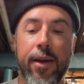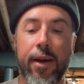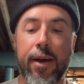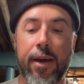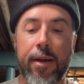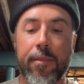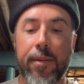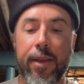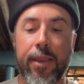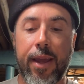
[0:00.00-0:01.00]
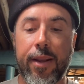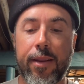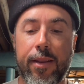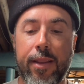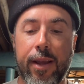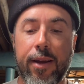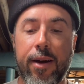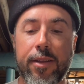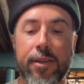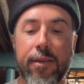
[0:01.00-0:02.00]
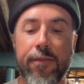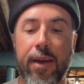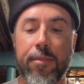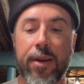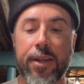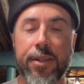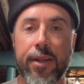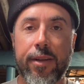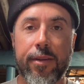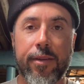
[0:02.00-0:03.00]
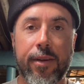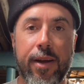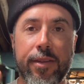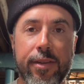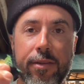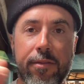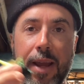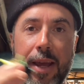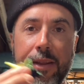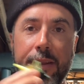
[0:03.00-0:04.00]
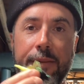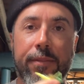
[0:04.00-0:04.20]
And that constant vibration, constant rattle,